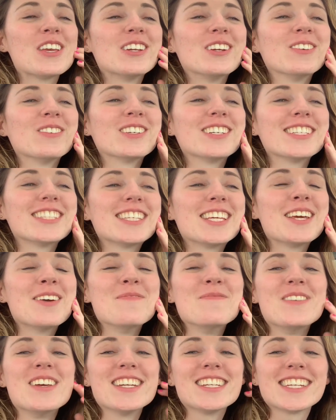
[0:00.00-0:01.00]
University of
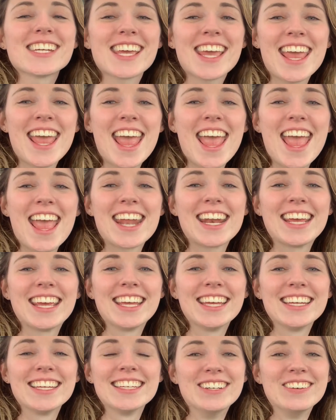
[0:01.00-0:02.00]

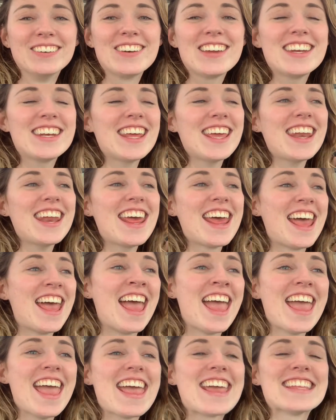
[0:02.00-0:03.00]
Michigan. We did
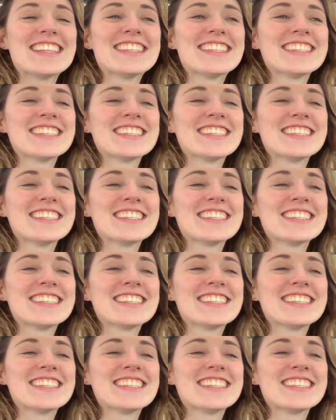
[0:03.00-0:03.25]
it!